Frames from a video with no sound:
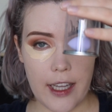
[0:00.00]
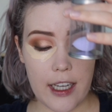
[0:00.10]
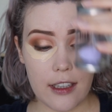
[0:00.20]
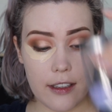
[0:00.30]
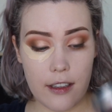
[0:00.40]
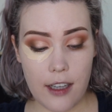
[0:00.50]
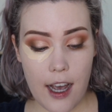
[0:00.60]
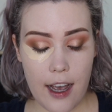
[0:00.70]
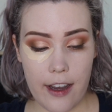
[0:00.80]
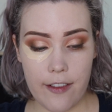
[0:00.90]
like a little
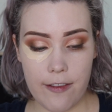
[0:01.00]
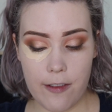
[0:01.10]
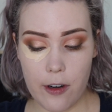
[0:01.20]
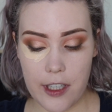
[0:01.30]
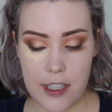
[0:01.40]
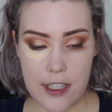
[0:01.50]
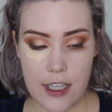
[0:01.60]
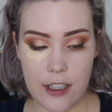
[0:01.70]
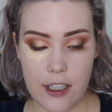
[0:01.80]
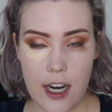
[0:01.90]
guy for
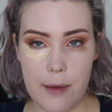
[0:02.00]
concealer.